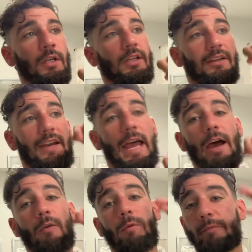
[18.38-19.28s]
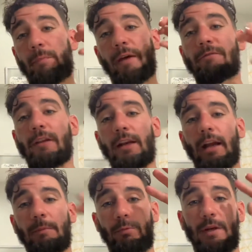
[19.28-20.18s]
Now, and by flooded,
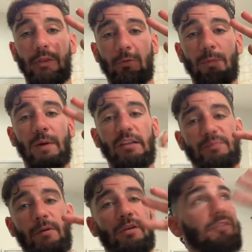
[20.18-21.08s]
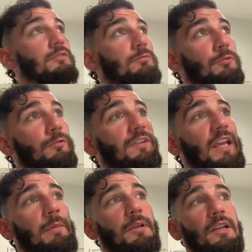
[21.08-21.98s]
I mean we had 3 pipes burst, roof
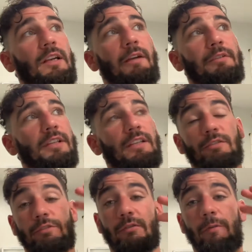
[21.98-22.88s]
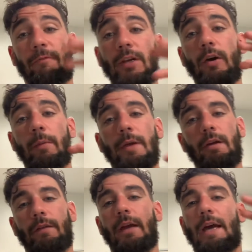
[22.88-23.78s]
came in and everything. There's a video I made
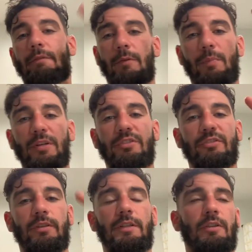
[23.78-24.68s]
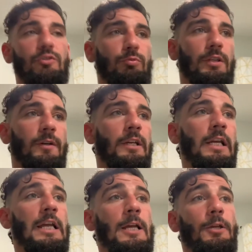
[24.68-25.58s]
on that. I have the pictures on there as well.
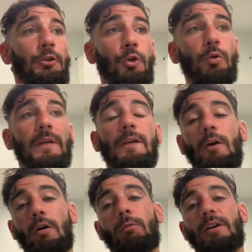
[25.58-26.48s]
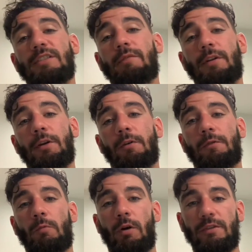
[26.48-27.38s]
You can go and watch that video if
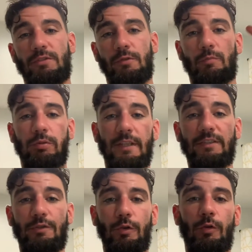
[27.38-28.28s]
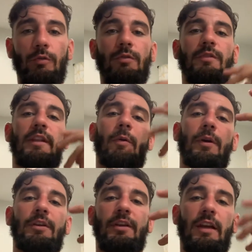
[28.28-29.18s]
you want to. Please do. That
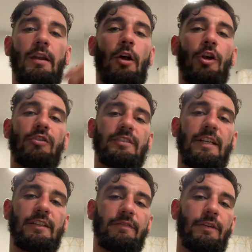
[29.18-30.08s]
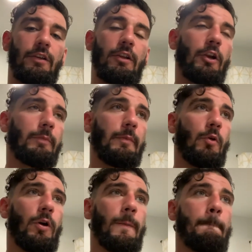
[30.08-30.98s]
way you can understand this video a little bit
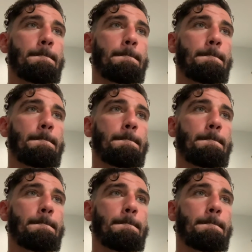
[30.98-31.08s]
more.